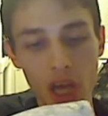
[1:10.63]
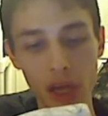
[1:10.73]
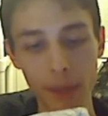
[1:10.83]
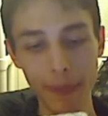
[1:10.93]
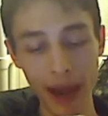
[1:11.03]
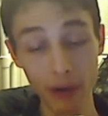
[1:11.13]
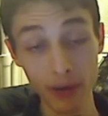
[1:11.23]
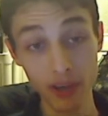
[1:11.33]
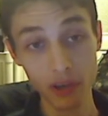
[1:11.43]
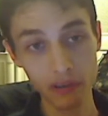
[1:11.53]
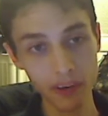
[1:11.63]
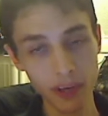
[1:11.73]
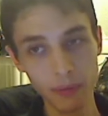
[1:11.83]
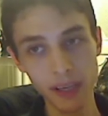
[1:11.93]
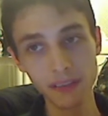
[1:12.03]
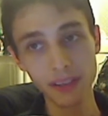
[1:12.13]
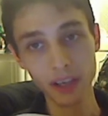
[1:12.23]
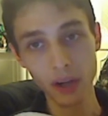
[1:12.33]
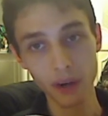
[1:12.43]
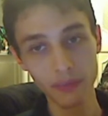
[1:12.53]
Power Rangers figurines
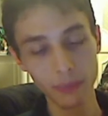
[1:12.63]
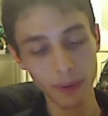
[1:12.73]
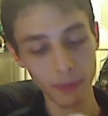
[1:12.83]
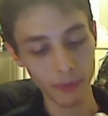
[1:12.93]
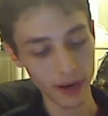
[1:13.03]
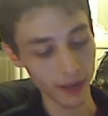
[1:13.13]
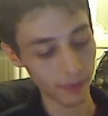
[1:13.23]
engulfed in bubble wrap.